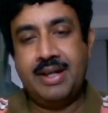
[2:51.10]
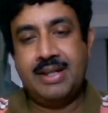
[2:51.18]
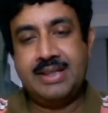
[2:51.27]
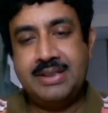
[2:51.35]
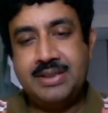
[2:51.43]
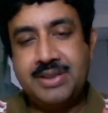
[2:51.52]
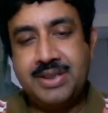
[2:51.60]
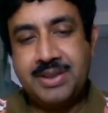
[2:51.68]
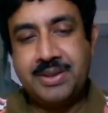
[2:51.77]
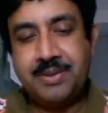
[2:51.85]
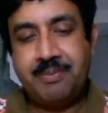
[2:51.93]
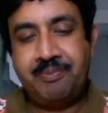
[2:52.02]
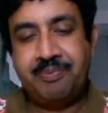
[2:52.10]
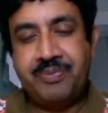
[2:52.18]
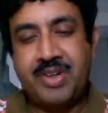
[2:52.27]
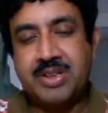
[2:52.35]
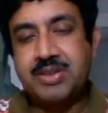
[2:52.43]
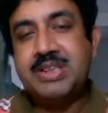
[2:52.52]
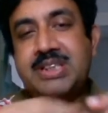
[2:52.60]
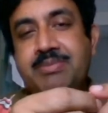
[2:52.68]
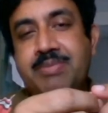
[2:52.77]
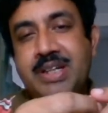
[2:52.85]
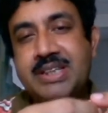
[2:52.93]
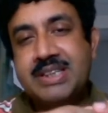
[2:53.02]
And so
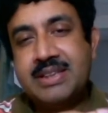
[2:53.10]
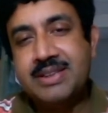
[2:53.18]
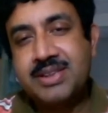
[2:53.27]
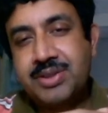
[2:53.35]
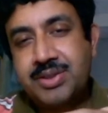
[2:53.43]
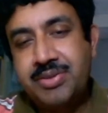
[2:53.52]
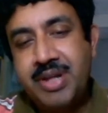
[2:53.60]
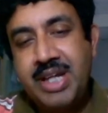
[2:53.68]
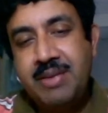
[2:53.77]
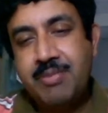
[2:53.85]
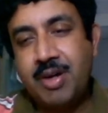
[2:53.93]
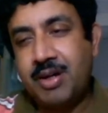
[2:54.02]
it's a stream